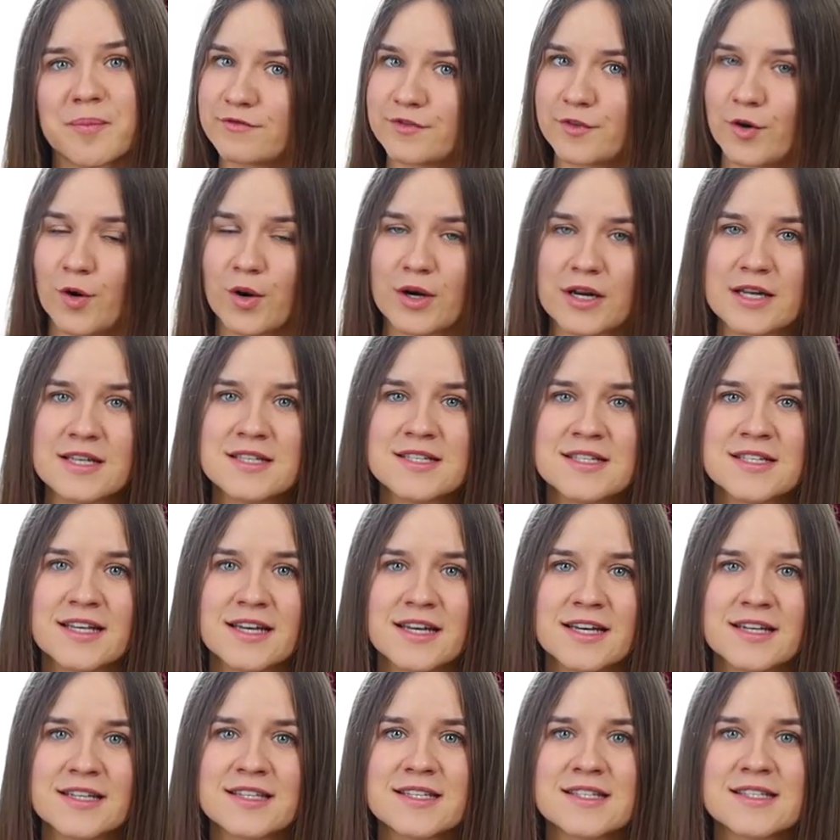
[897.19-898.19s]

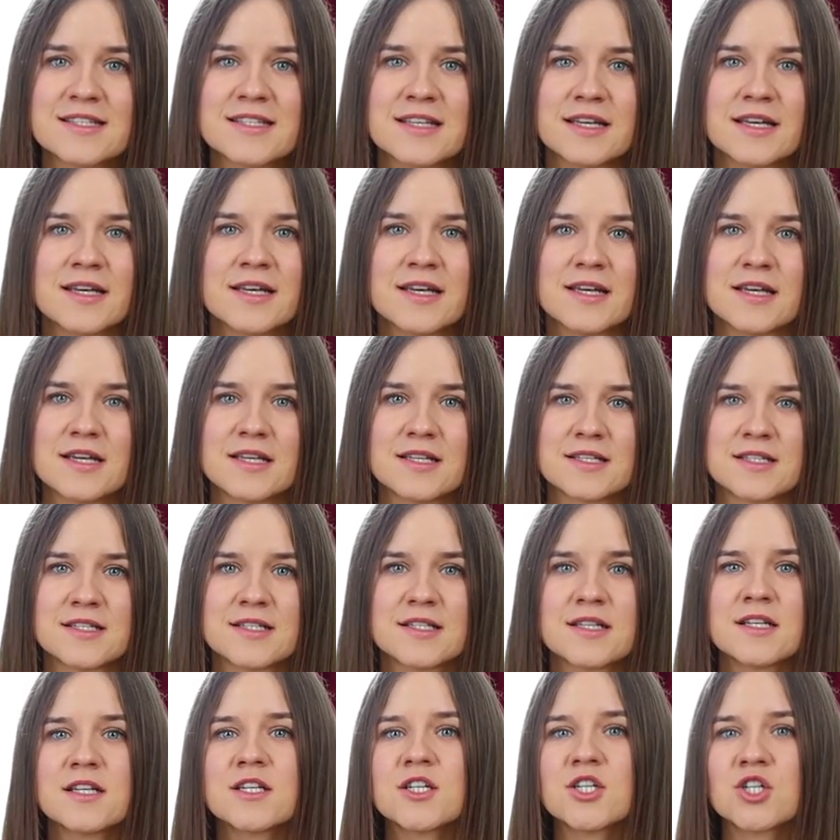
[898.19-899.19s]
46
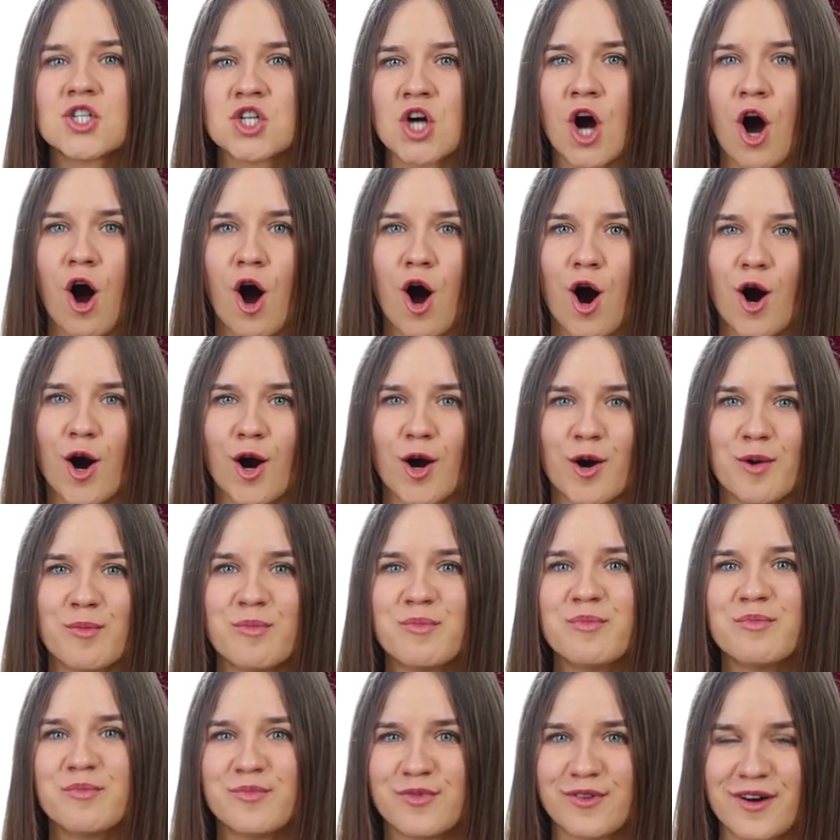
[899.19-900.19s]
is
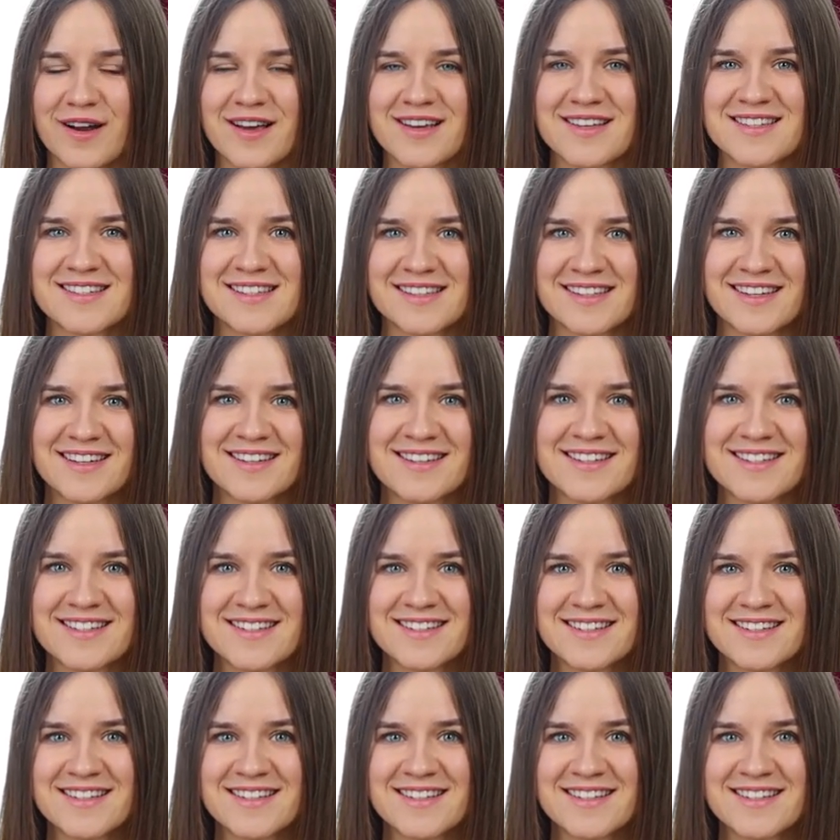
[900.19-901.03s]
charm bracelet.